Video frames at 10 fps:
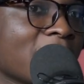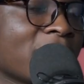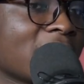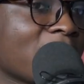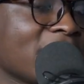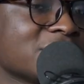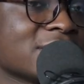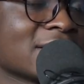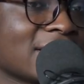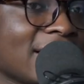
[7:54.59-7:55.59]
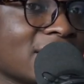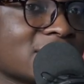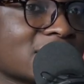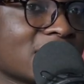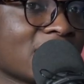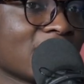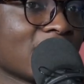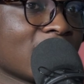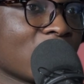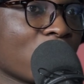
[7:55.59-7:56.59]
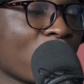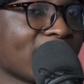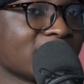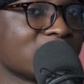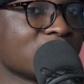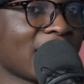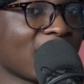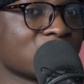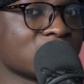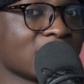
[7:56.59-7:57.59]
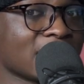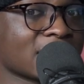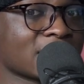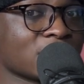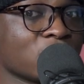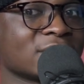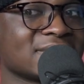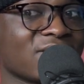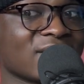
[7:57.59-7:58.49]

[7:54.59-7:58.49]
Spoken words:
But now, mentioning that, when did you have to yourself